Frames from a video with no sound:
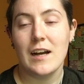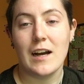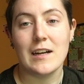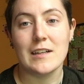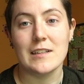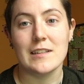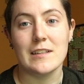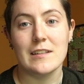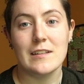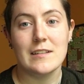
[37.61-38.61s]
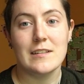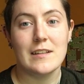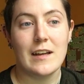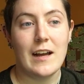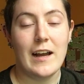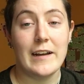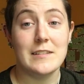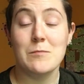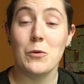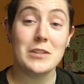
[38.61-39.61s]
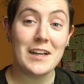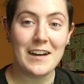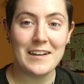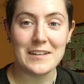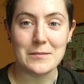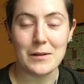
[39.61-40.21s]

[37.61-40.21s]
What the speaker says: I had more time,